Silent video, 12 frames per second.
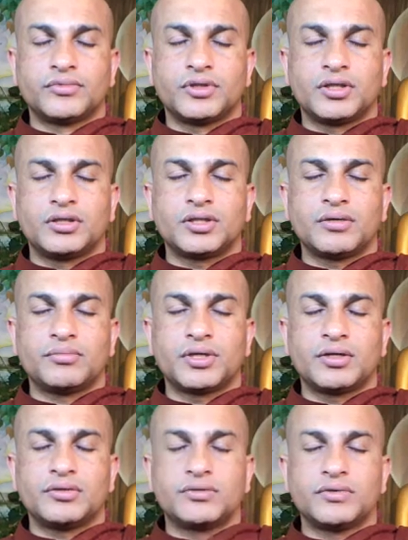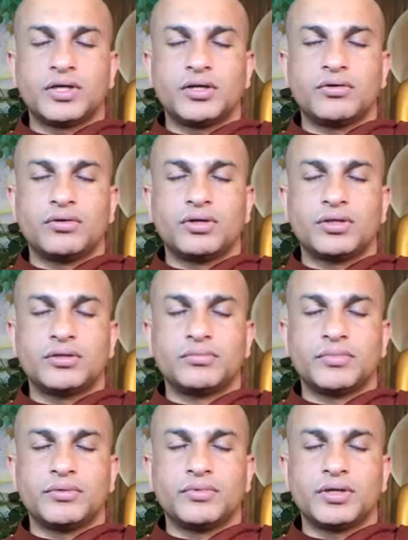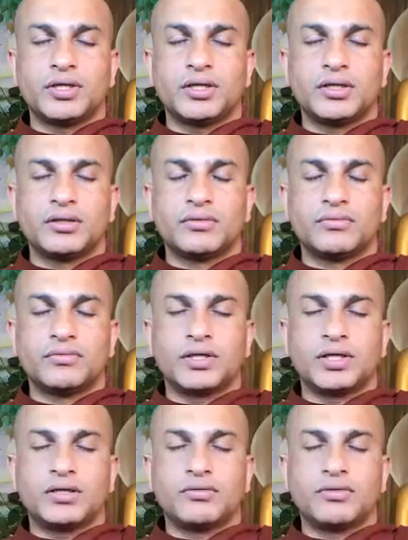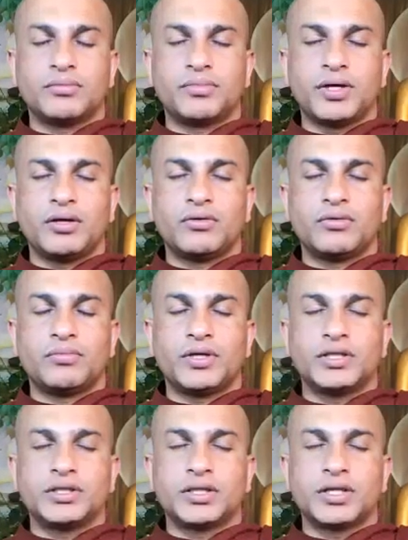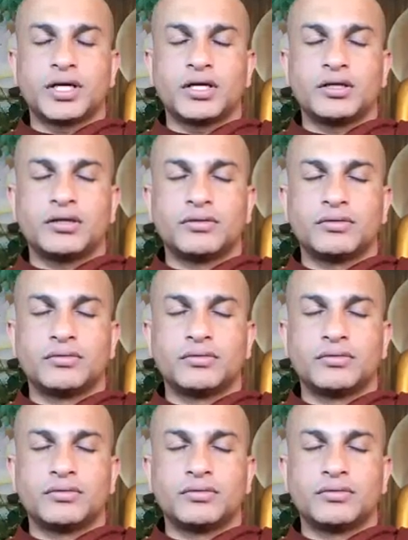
And sometimes very old memory. Whatever pain or pleasure can